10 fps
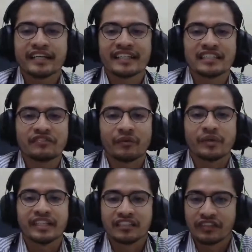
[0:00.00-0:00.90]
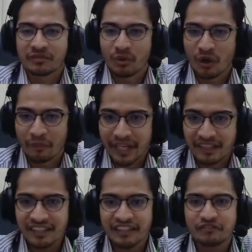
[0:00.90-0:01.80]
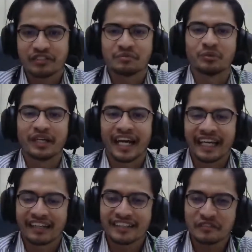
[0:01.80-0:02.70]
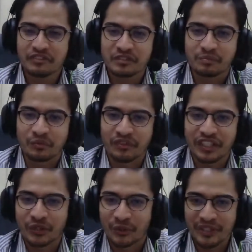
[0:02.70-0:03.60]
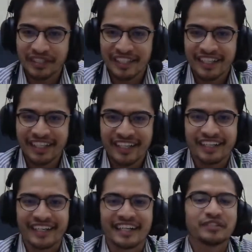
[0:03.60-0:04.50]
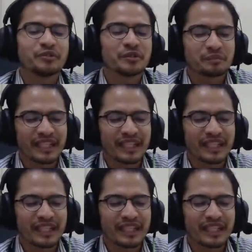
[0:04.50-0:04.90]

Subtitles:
classify whether it's Facebook comment ke, Facebook like ke, Facebook video ke. So